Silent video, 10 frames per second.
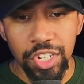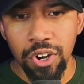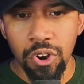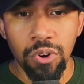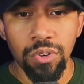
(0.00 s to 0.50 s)

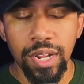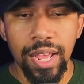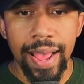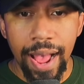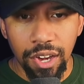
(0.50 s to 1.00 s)

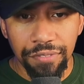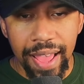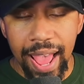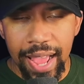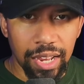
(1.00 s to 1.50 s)
pigeonholed out
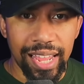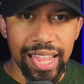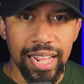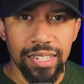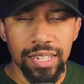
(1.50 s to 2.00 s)
of
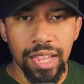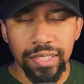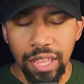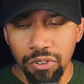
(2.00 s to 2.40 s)
accolades.